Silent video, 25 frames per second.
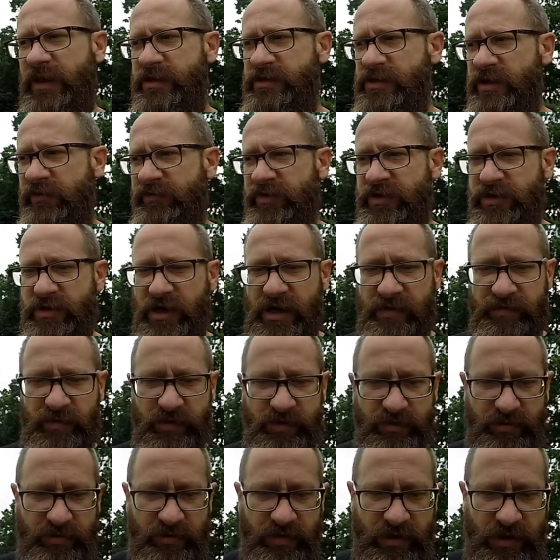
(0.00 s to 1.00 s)
So every time
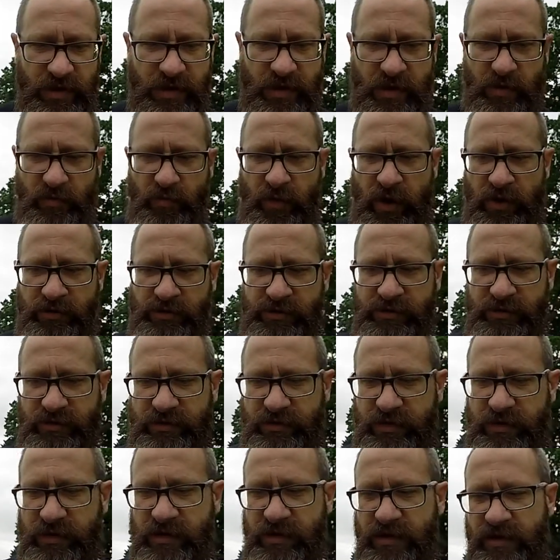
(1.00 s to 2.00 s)
you
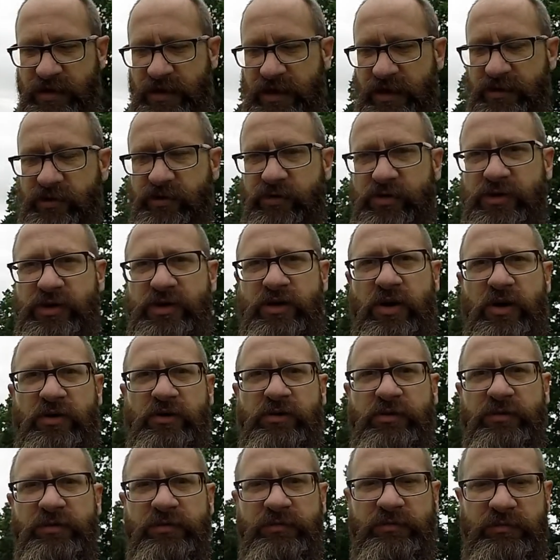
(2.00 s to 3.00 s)
post a new
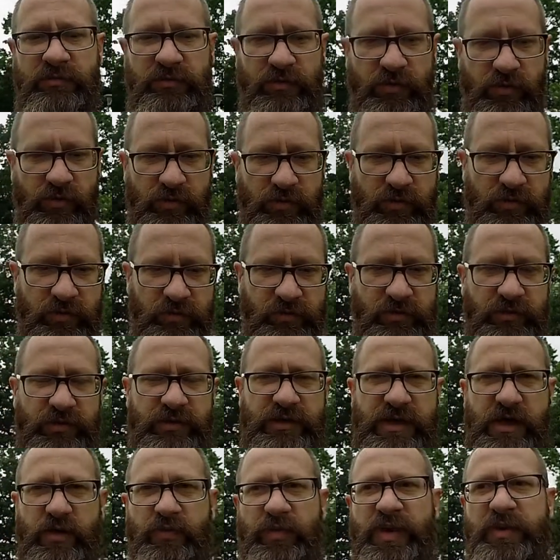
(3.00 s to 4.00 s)
song or
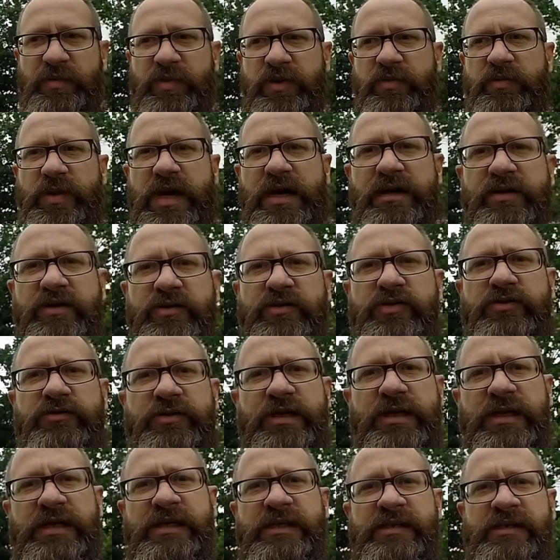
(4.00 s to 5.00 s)
tell people about a new
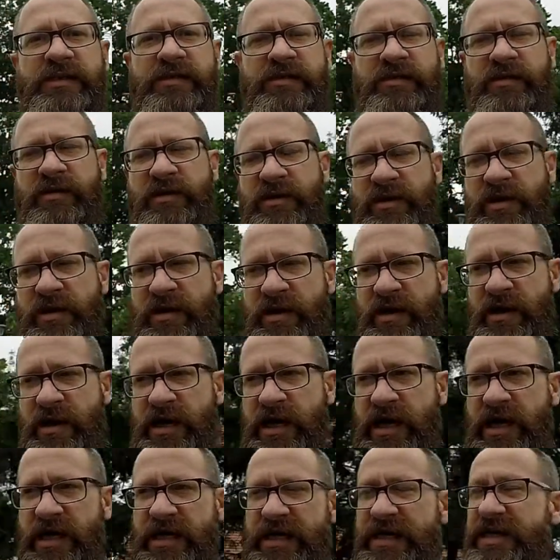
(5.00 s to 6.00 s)
release,
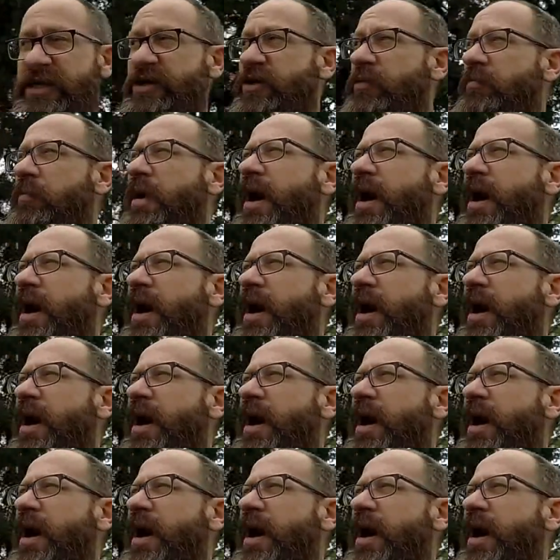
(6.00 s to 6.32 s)
in your